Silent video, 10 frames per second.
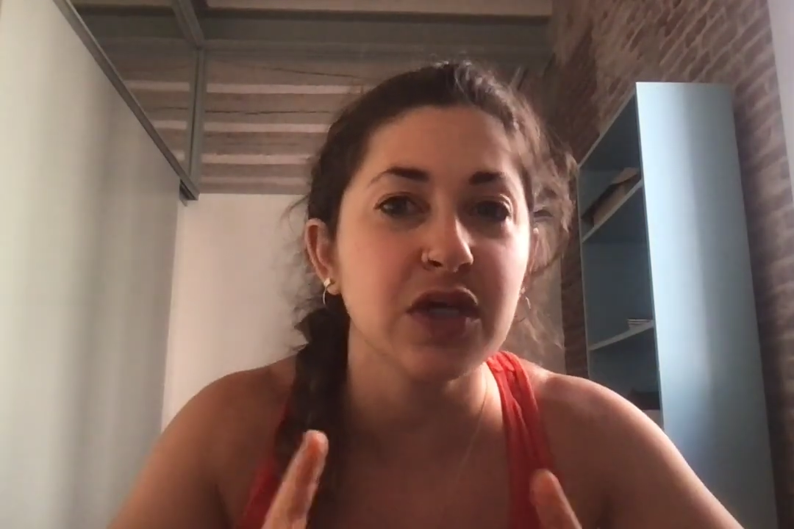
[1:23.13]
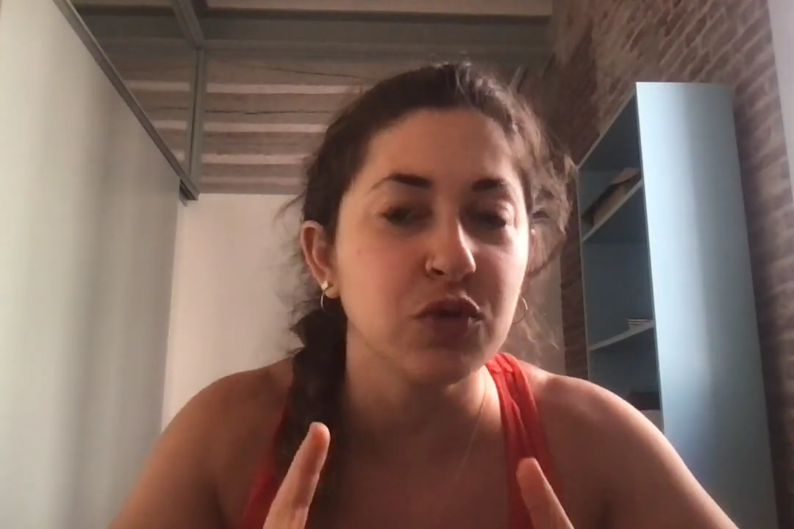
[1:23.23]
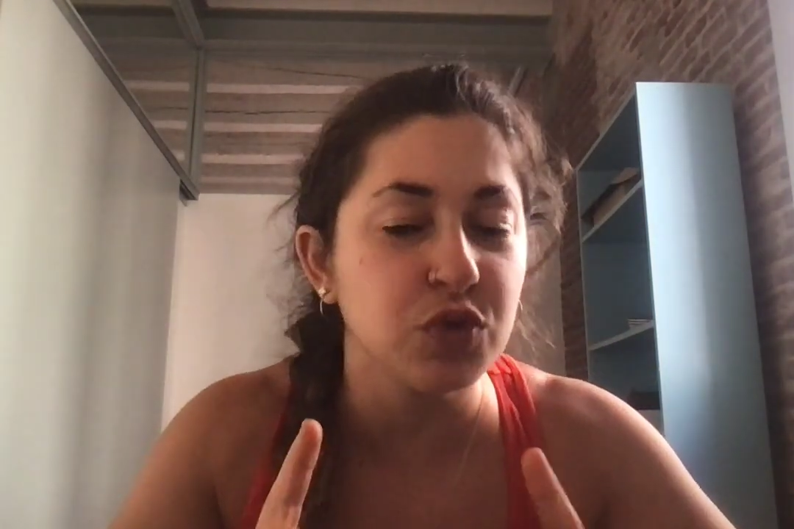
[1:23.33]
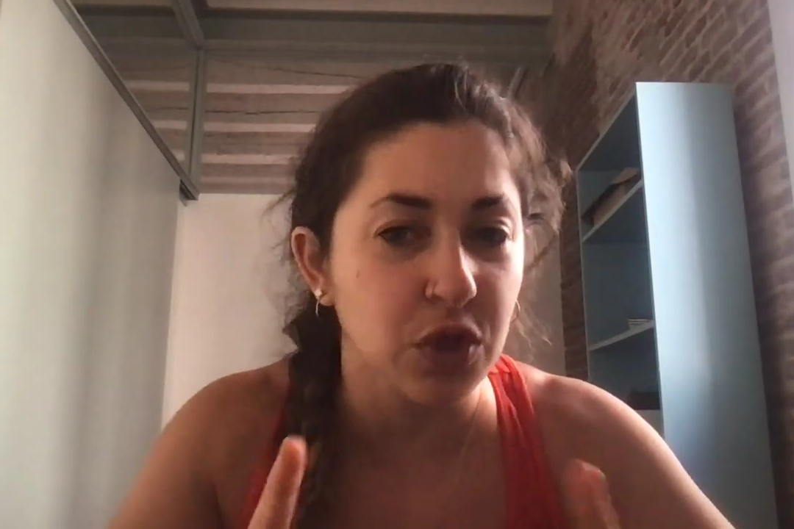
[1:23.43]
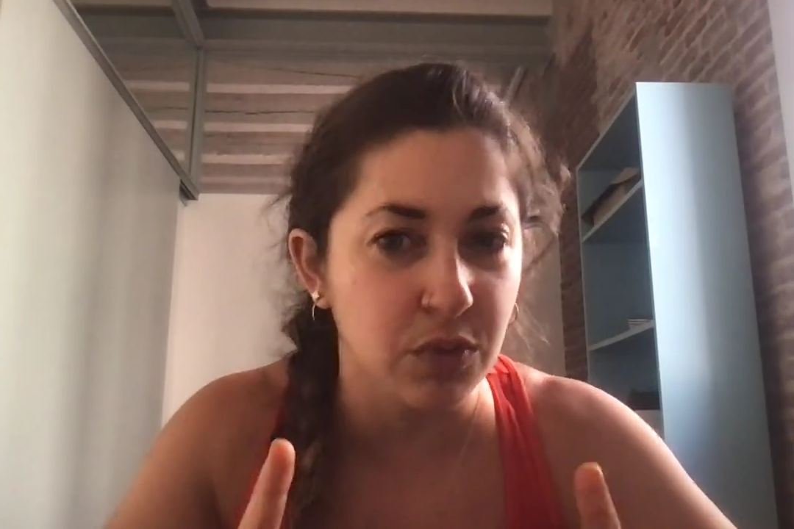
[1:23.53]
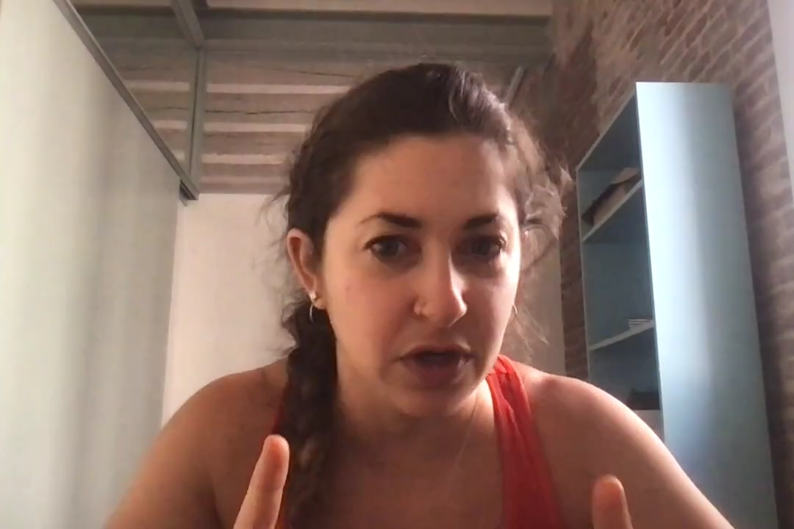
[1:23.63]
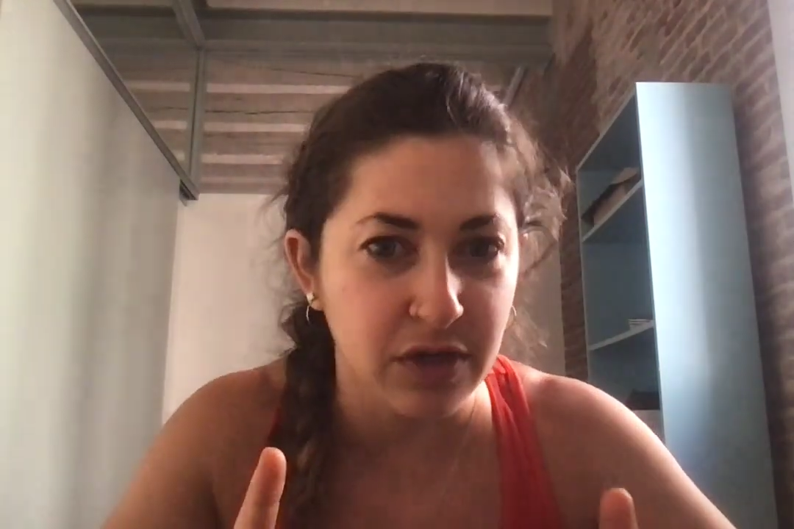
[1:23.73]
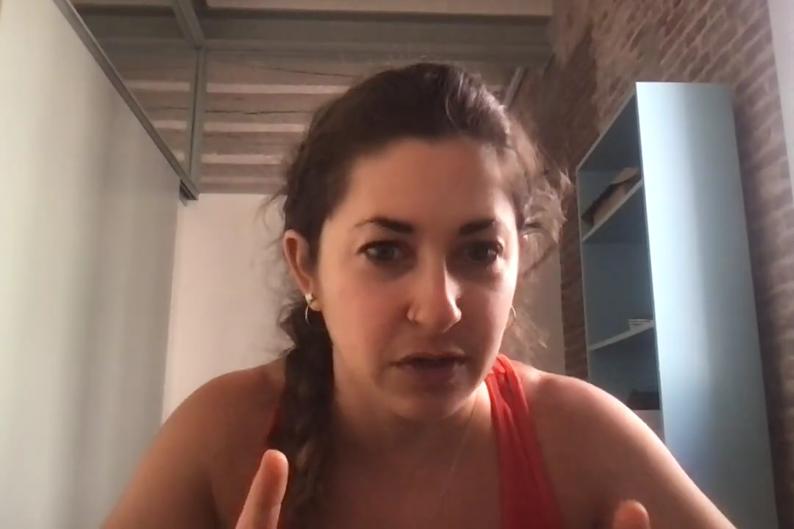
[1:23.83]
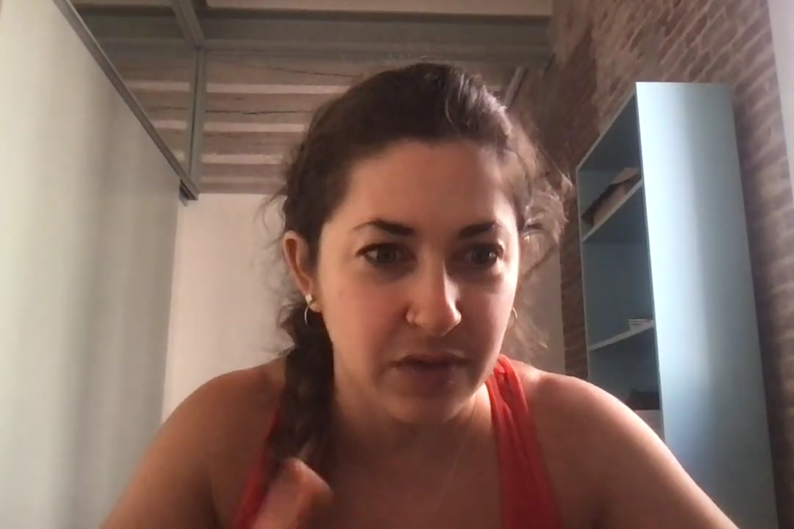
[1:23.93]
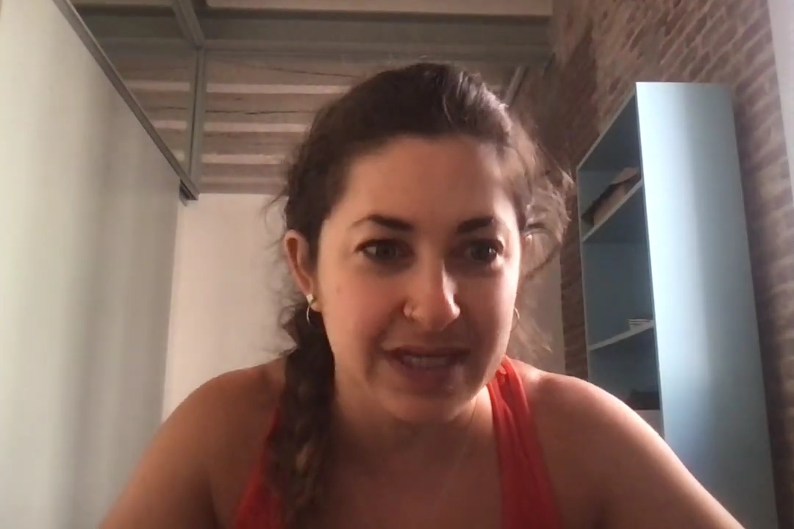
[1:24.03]
you don't
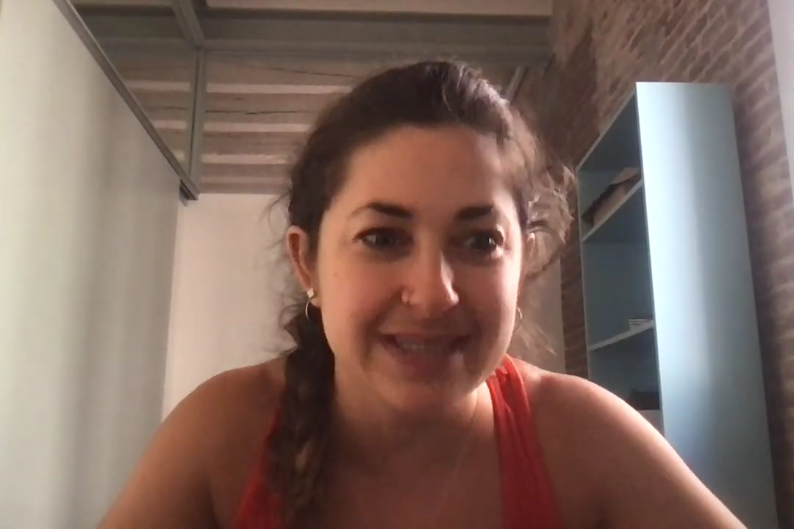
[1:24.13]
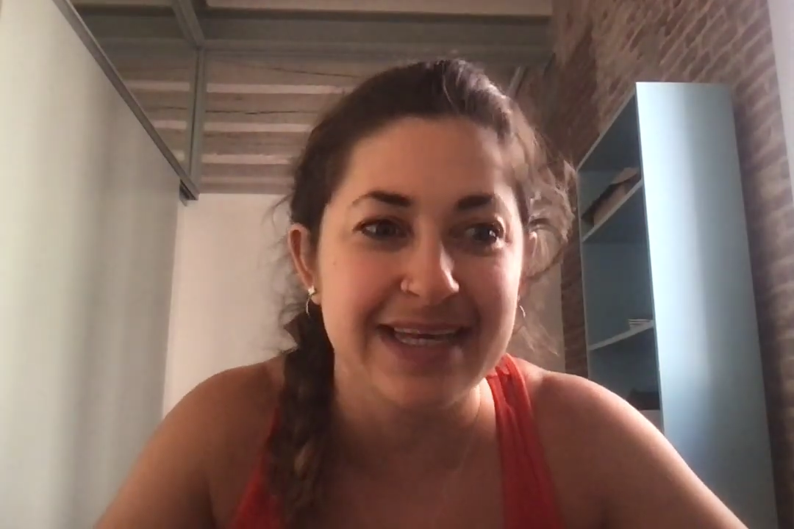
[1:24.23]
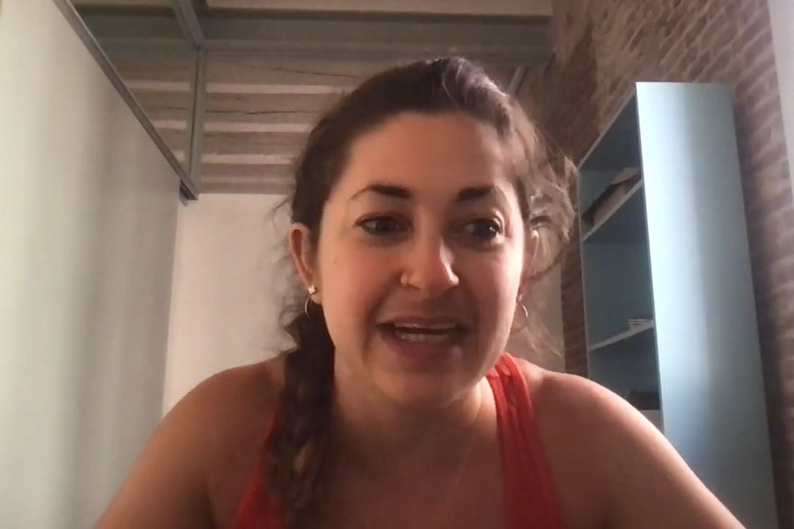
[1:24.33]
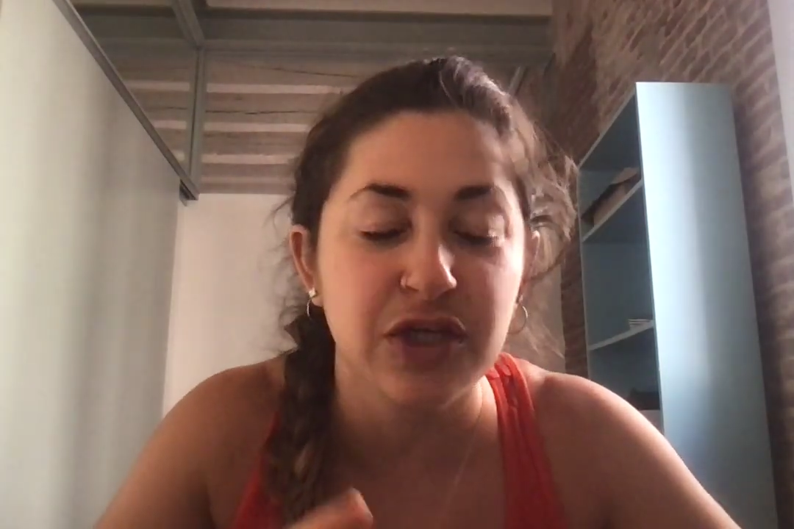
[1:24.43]
know is that